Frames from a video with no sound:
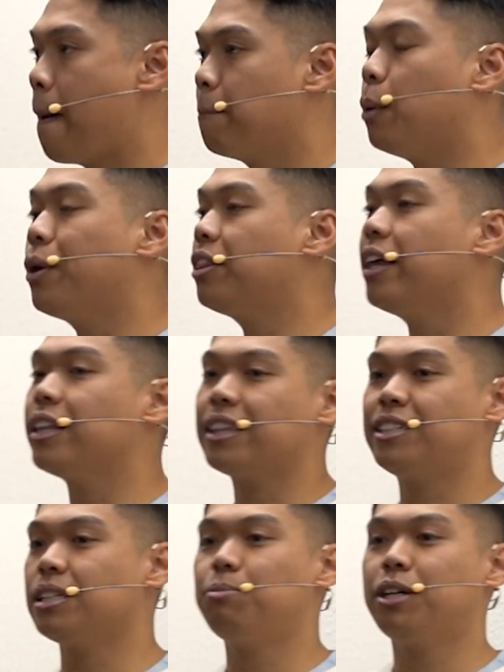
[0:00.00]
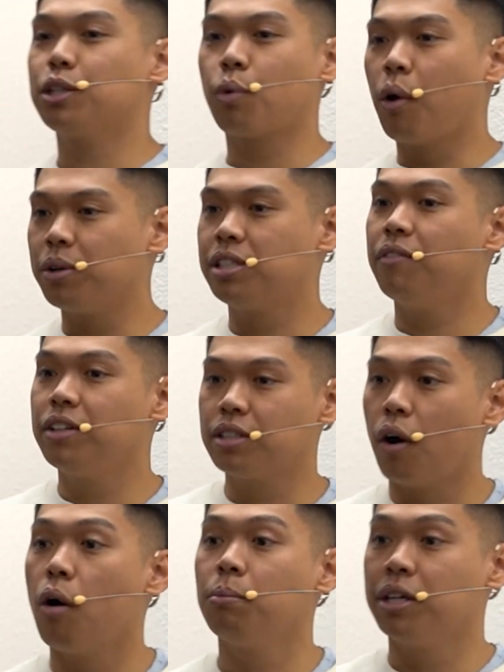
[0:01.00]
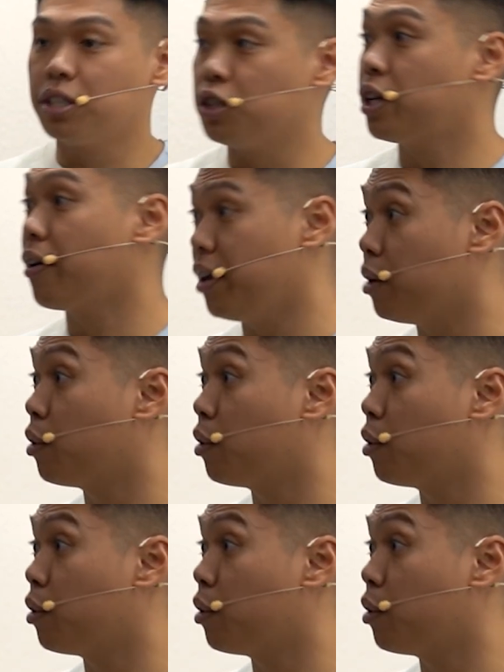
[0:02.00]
But we think just because we're always giving to homeless and charity,